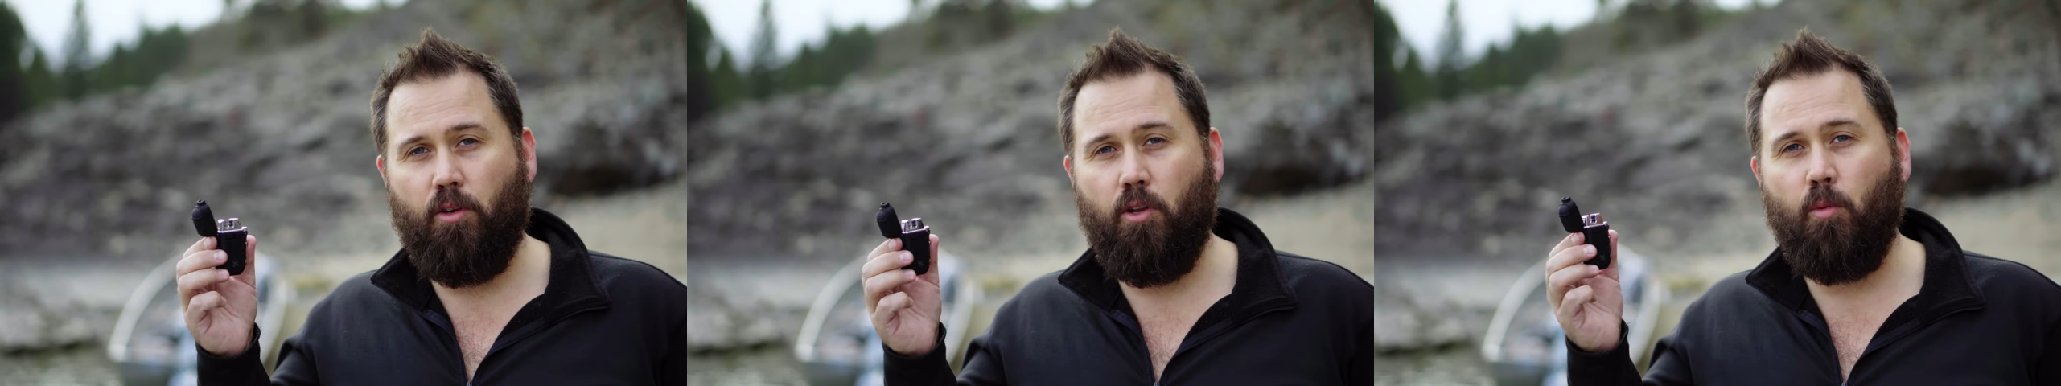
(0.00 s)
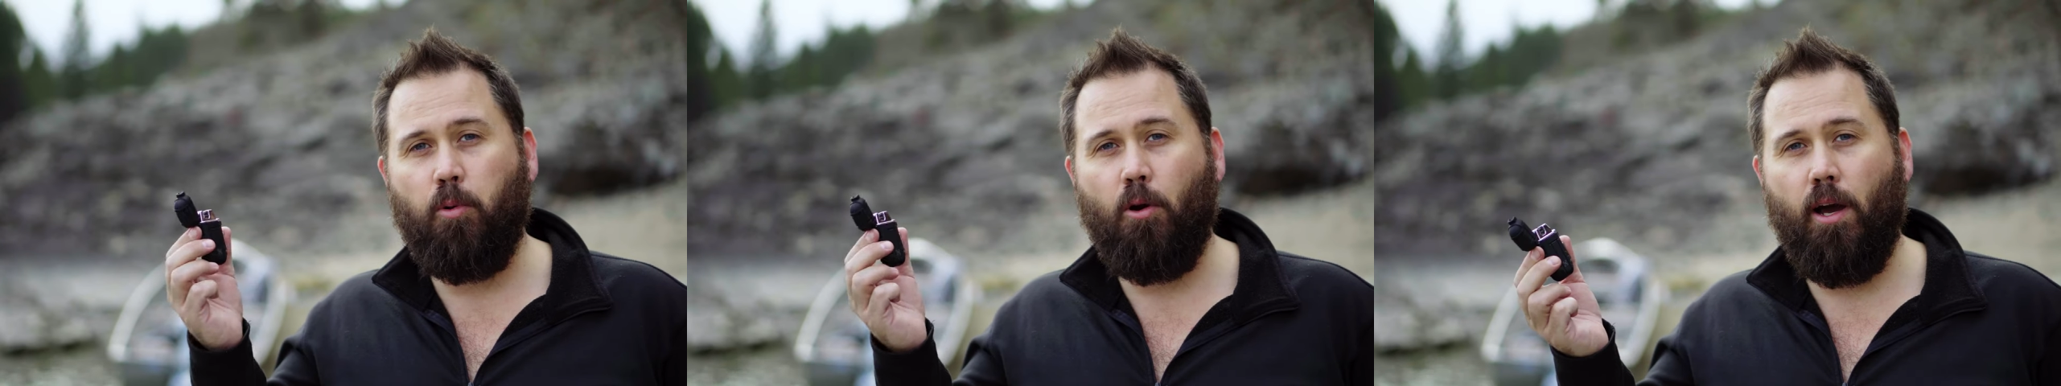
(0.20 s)

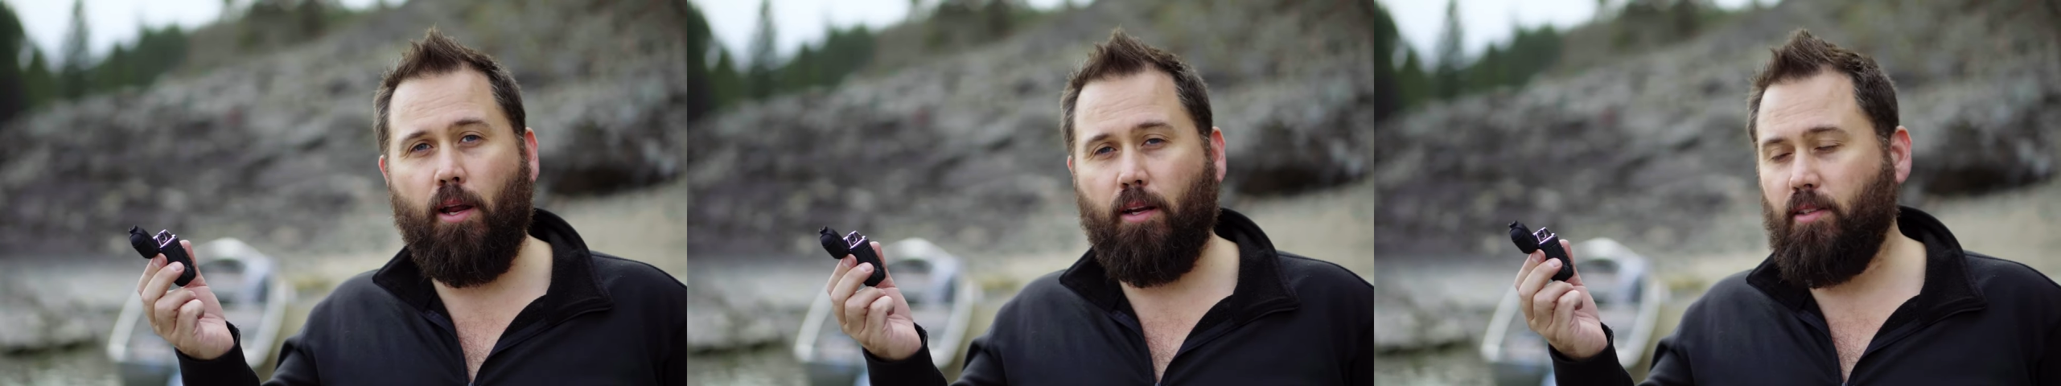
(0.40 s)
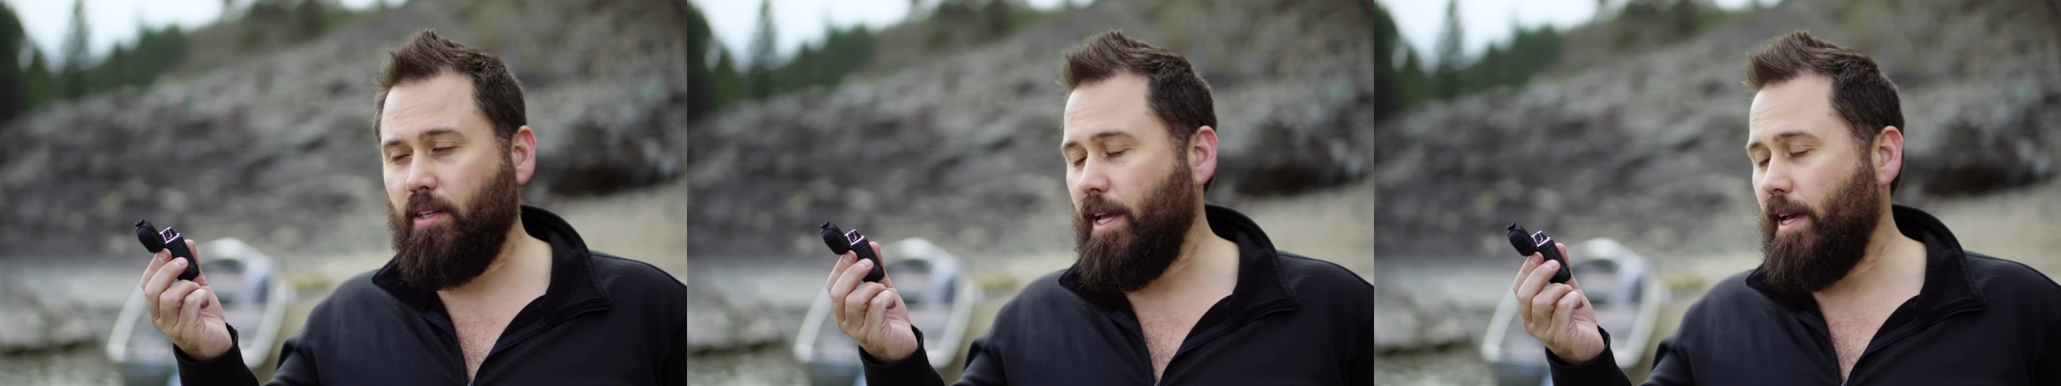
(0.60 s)
new
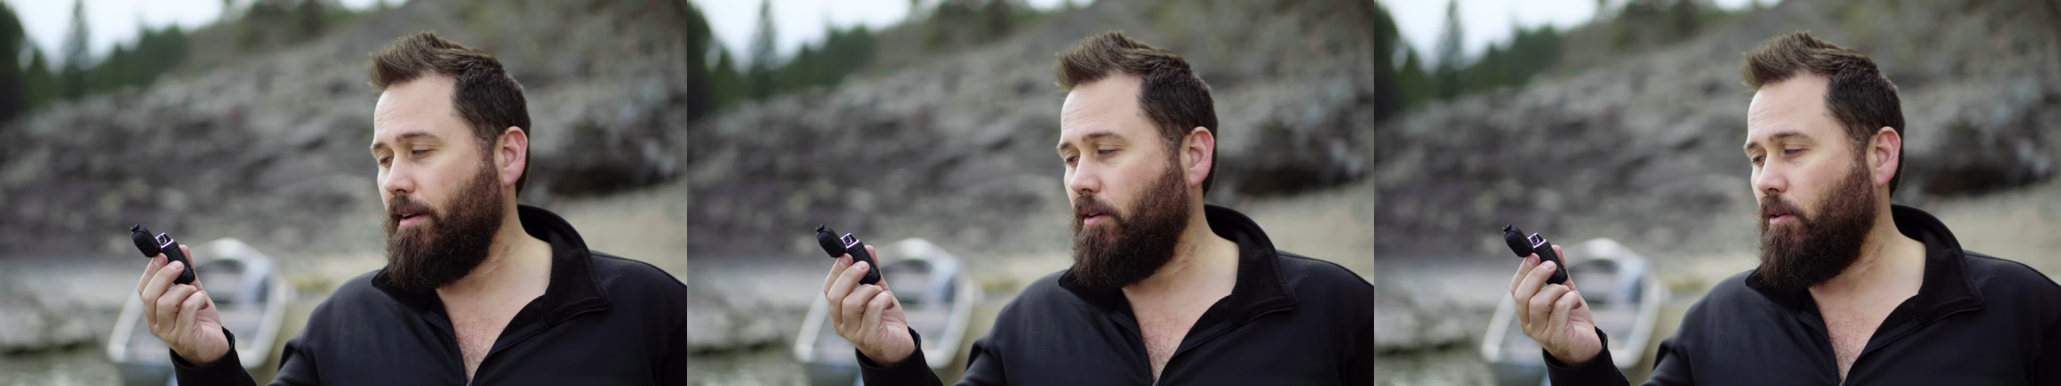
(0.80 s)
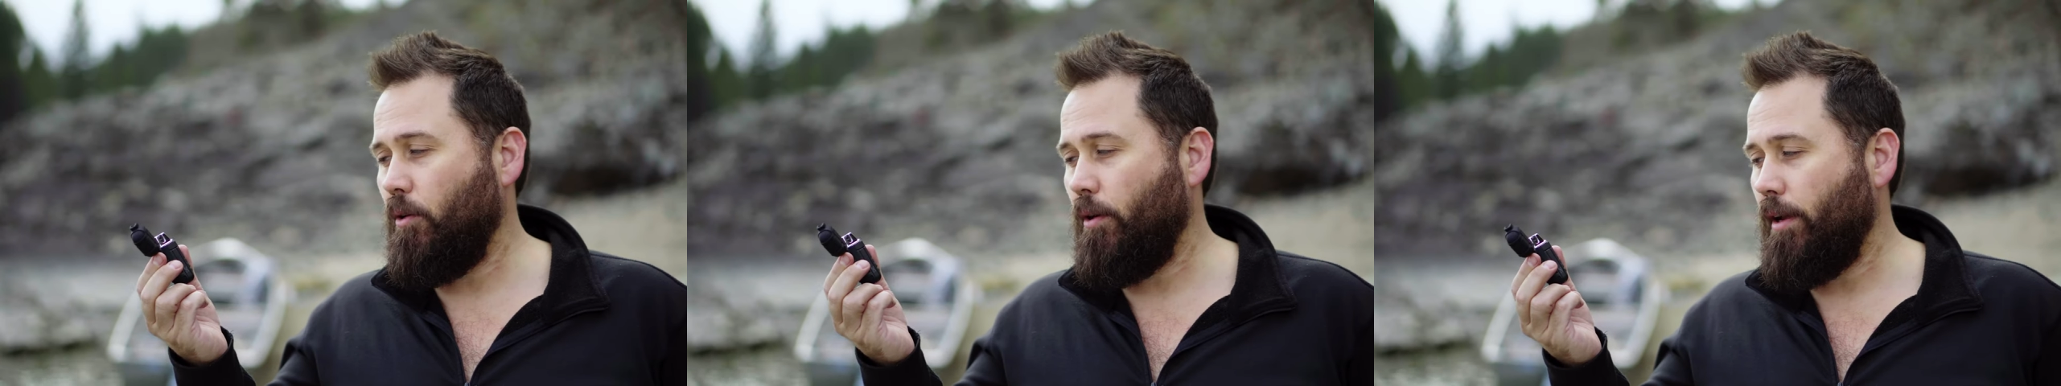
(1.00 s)
products
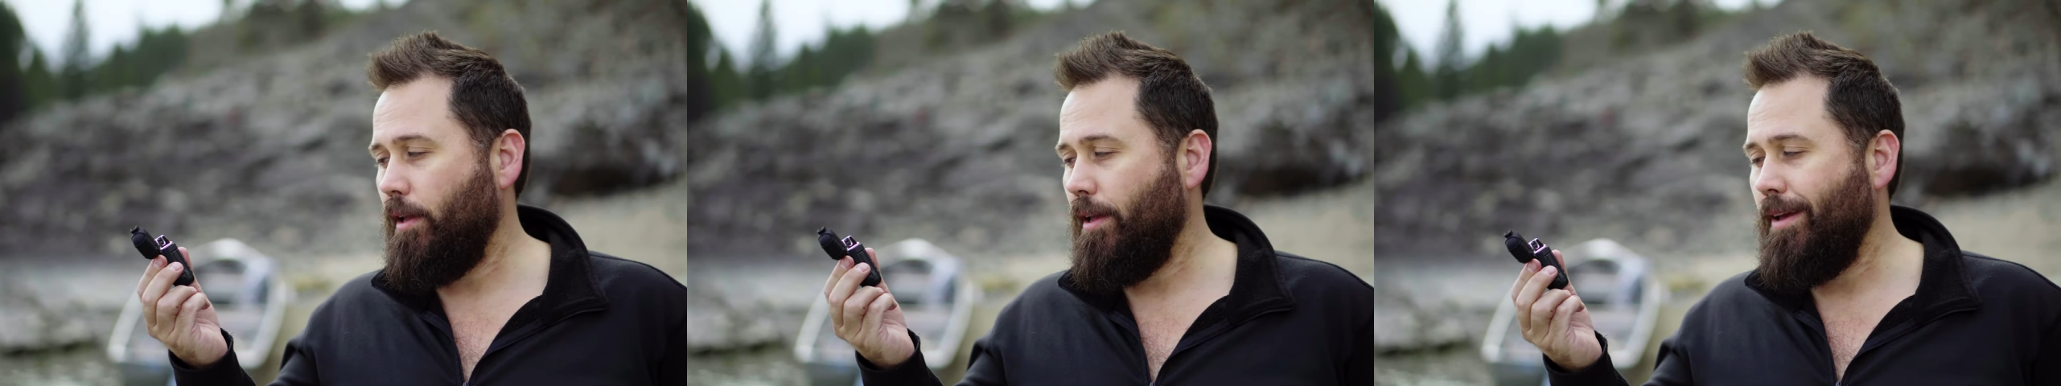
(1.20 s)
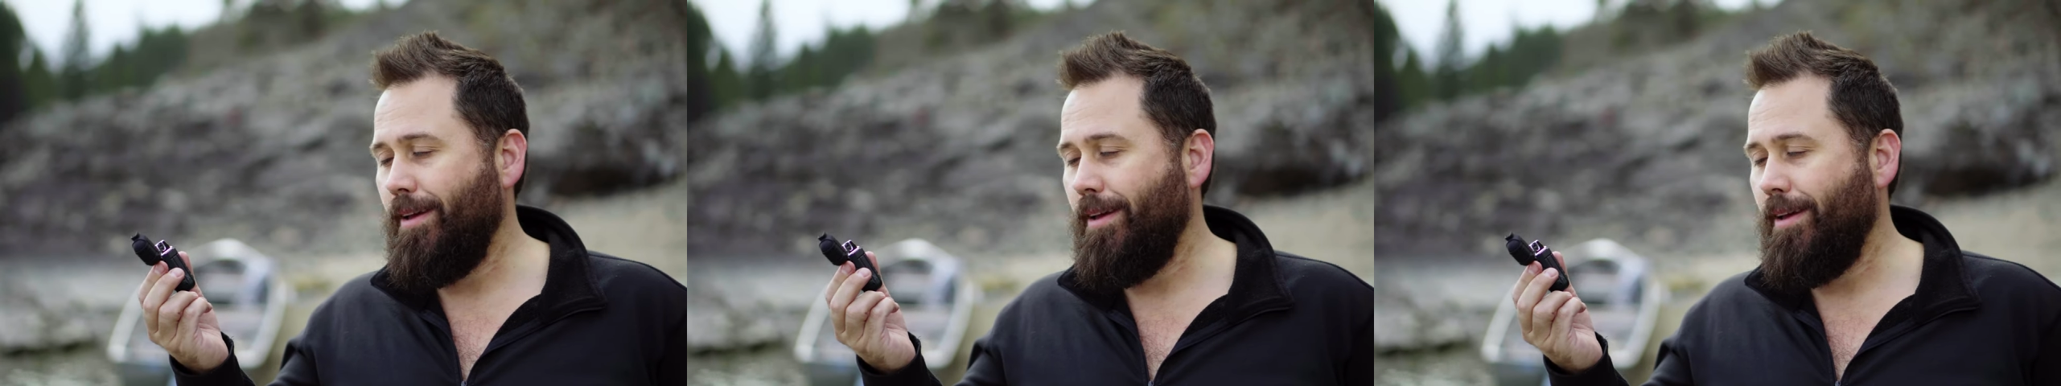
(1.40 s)
category.